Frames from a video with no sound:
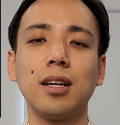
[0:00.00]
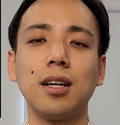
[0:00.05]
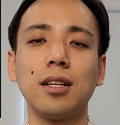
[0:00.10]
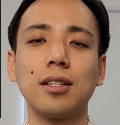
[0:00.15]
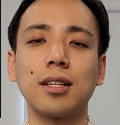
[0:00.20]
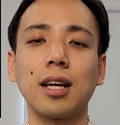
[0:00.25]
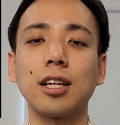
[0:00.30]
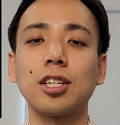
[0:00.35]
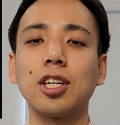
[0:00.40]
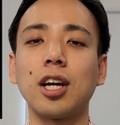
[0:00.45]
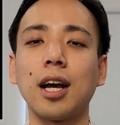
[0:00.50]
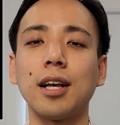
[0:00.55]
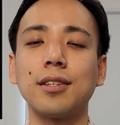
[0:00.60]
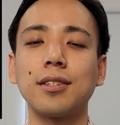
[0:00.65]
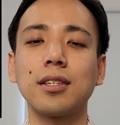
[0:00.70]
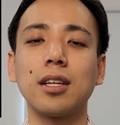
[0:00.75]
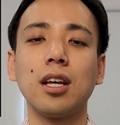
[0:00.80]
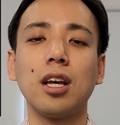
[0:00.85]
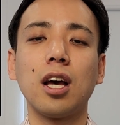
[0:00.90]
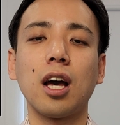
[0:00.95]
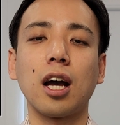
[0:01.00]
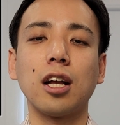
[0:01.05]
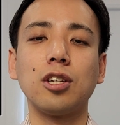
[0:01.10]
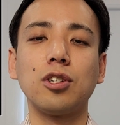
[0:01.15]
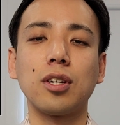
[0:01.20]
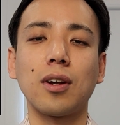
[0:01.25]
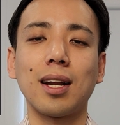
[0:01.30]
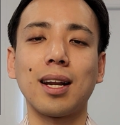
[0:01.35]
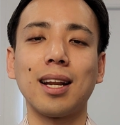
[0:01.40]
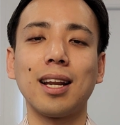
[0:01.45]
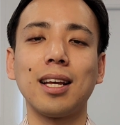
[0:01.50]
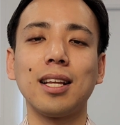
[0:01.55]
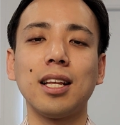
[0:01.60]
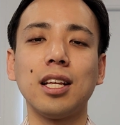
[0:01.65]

such as adrenaline